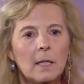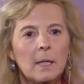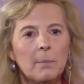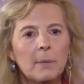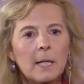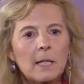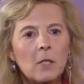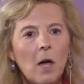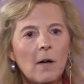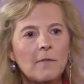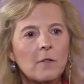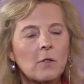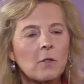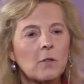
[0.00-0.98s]
The police
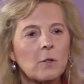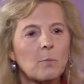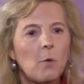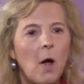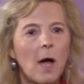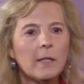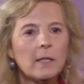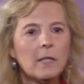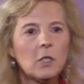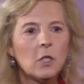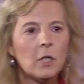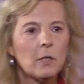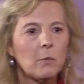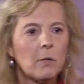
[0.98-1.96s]
officers brought the
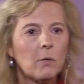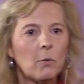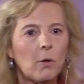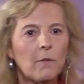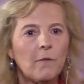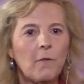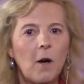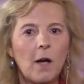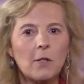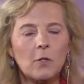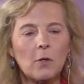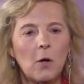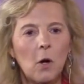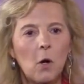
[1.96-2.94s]
children to a
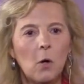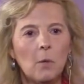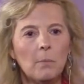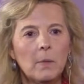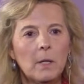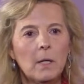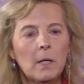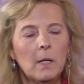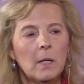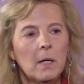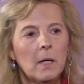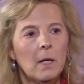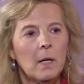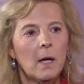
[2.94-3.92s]
foster home,
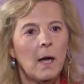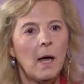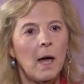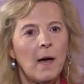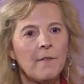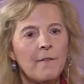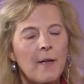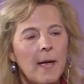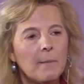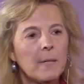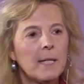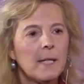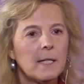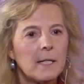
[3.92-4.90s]
a
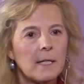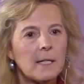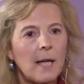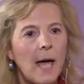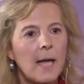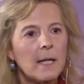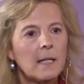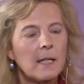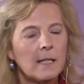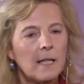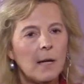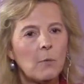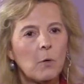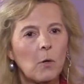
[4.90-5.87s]
family that decided that
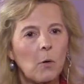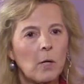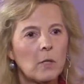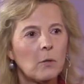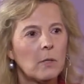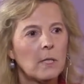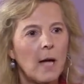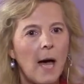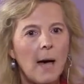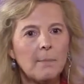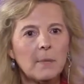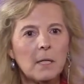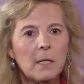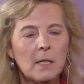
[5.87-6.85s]
they were going to
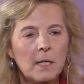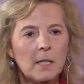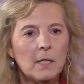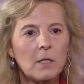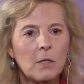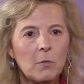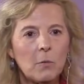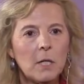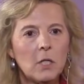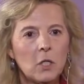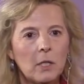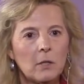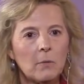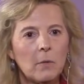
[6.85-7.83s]
adopt these 3
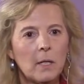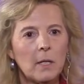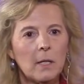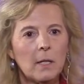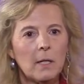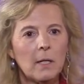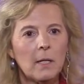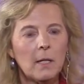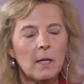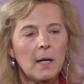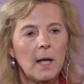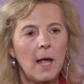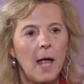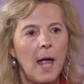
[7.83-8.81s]
children.
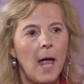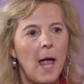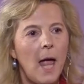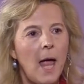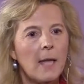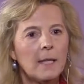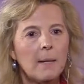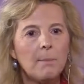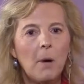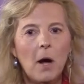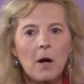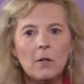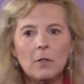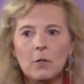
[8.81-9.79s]
And they
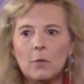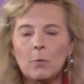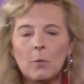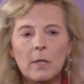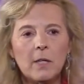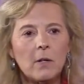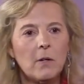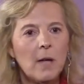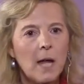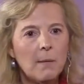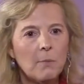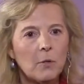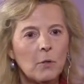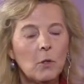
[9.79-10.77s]
partnered with their
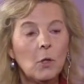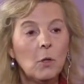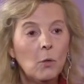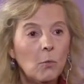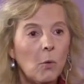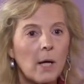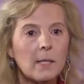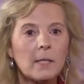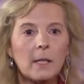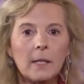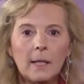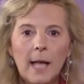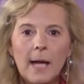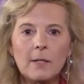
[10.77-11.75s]
neighbor who was a
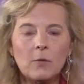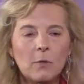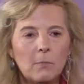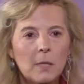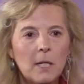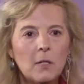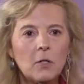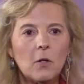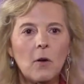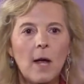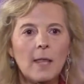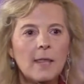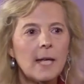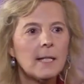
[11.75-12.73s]
classroom teacher,
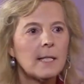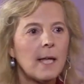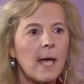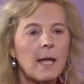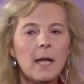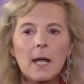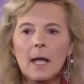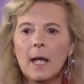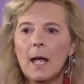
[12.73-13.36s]
and they said,